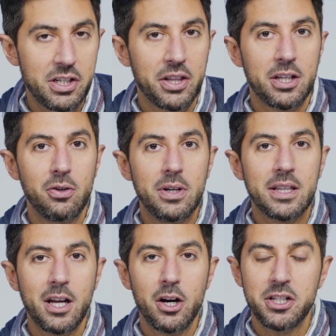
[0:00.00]
nothing
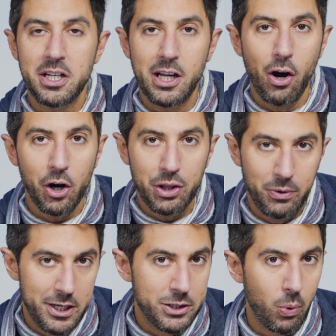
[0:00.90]
unique there. DDR3,